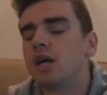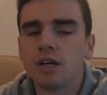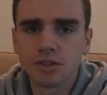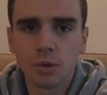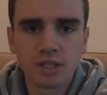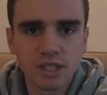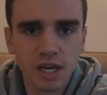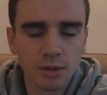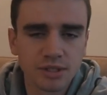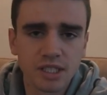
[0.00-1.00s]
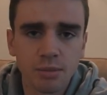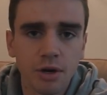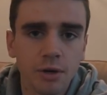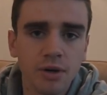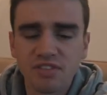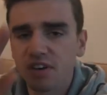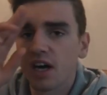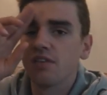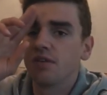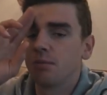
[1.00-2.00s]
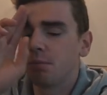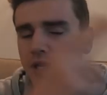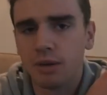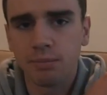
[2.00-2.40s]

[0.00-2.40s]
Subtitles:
And as always, I'll see you tomorrow at 5